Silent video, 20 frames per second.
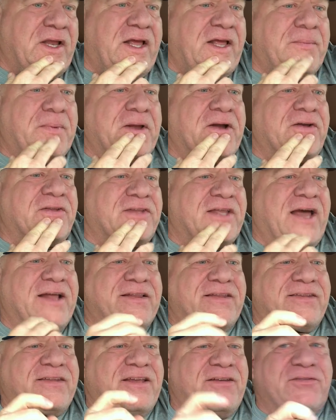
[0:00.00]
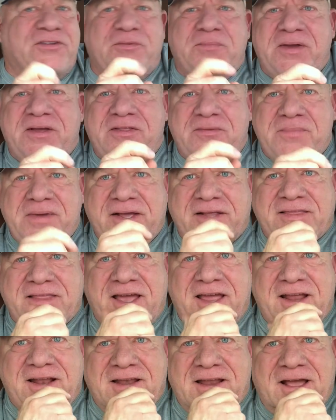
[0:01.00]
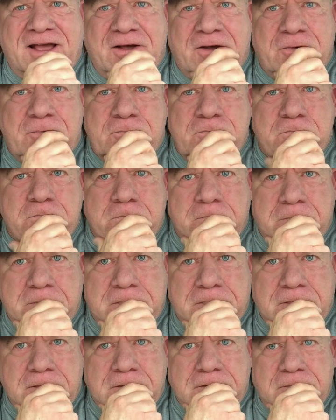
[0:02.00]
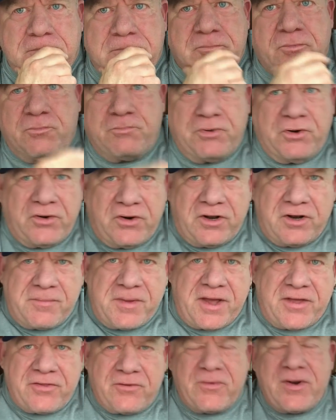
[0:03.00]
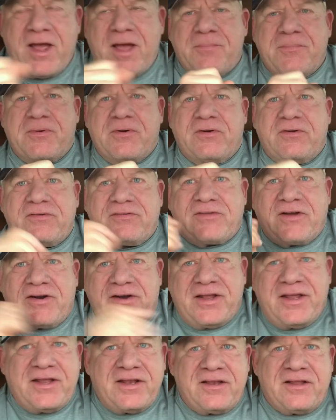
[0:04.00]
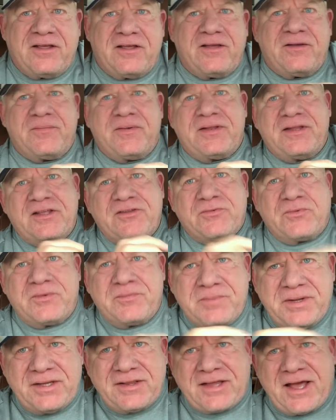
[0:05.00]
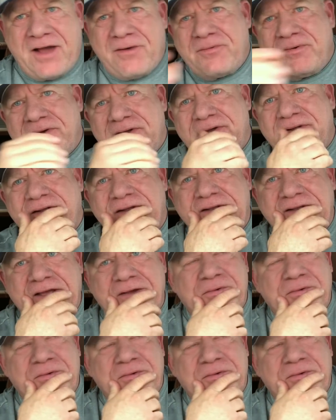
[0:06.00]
because that seems to be the big thing now. Pulling them out of the wrapper and start hitting them, and this one beat that one, and that